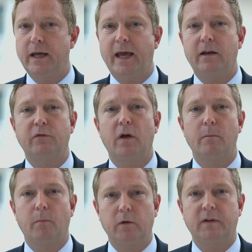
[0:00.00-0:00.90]
Head of
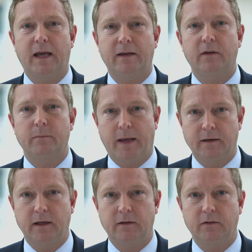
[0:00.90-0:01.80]
Multi-Asset
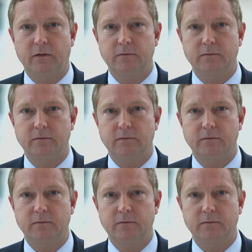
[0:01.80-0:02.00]
Mandates.